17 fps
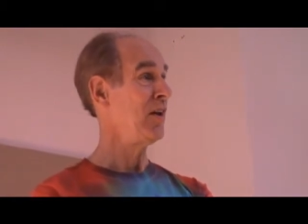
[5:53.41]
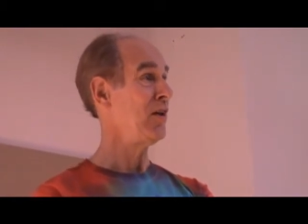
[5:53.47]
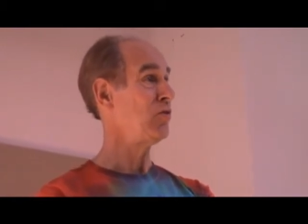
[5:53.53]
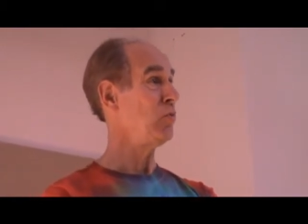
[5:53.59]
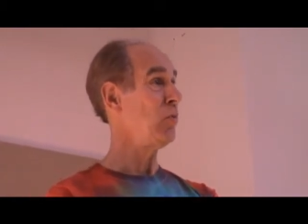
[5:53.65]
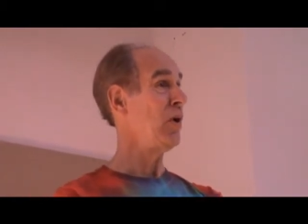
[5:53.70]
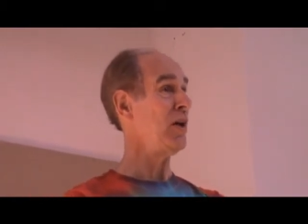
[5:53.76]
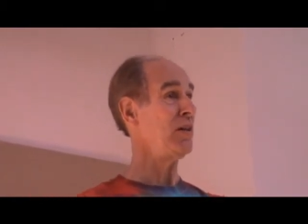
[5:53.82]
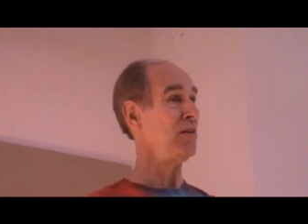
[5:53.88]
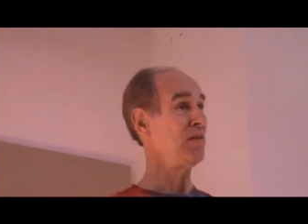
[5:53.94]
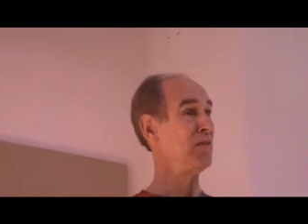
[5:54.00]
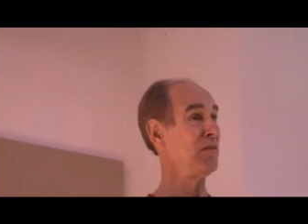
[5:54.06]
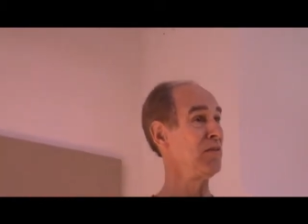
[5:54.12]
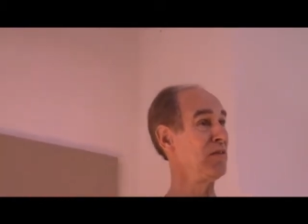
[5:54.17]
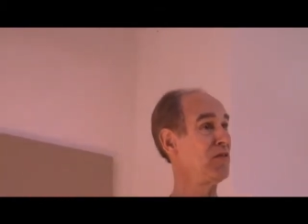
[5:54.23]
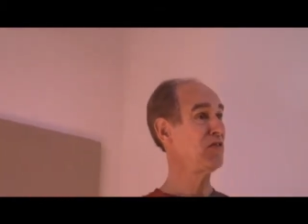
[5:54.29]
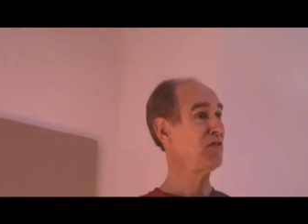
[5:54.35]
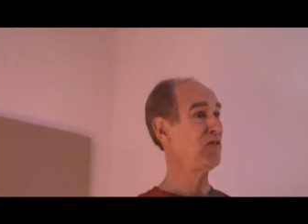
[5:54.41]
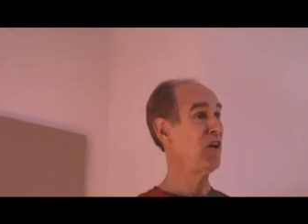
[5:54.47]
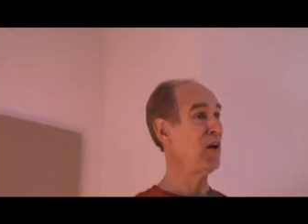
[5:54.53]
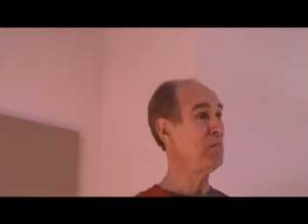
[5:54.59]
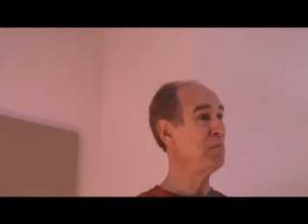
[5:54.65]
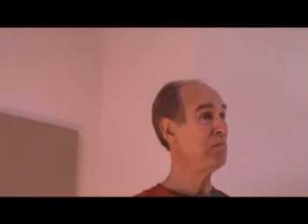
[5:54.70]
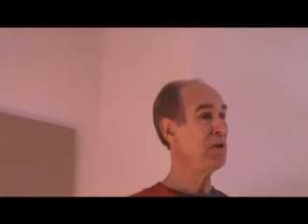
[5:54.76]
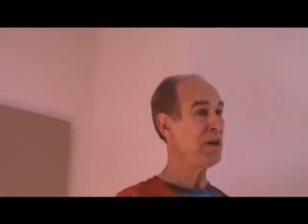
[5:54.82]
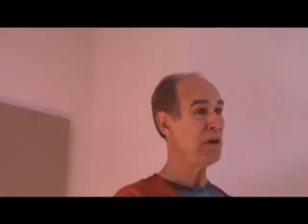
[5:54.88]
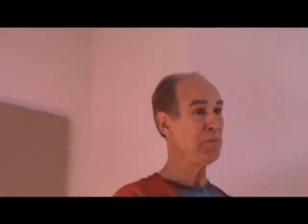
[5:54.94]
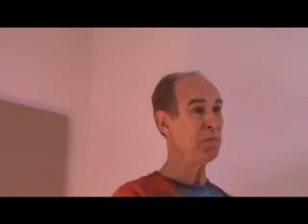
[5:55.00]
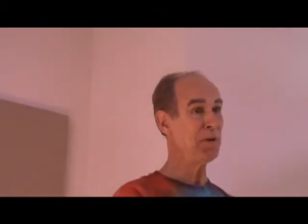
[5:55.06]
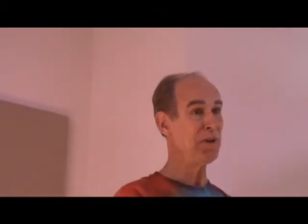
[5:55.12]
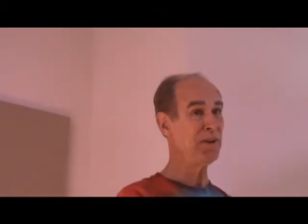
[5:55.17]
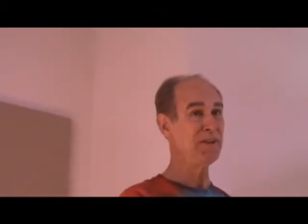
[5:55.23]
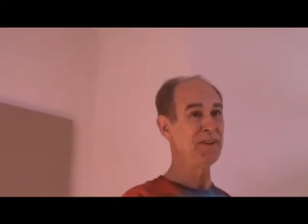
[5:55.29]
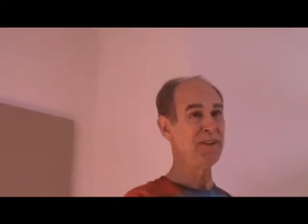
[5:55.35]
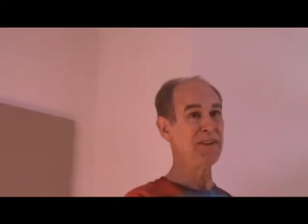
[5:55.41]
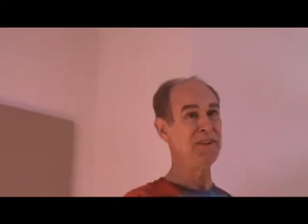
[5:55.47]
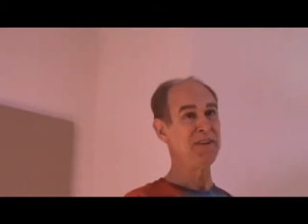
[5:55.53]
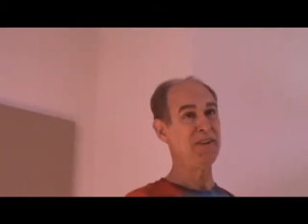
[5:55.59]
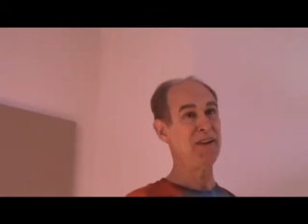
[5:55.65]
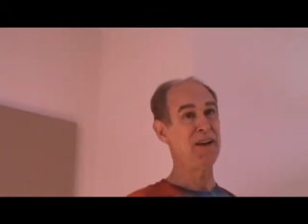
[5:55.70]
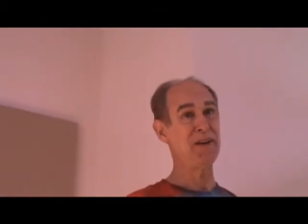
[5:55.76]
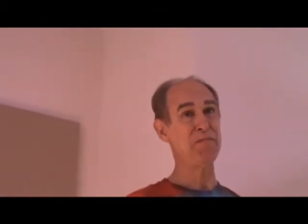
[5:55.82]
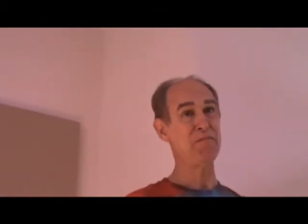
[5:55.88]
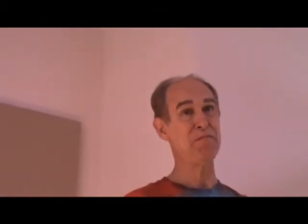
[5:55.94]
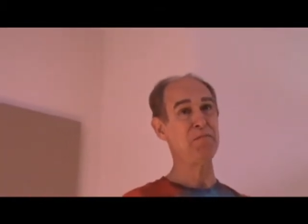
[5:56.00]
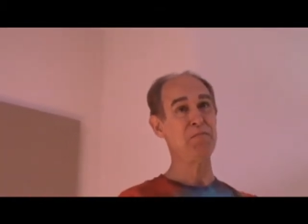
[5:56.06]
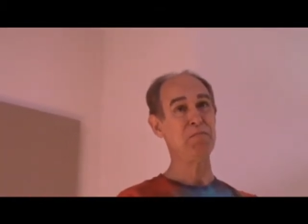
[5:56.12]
Guess what? Some people, not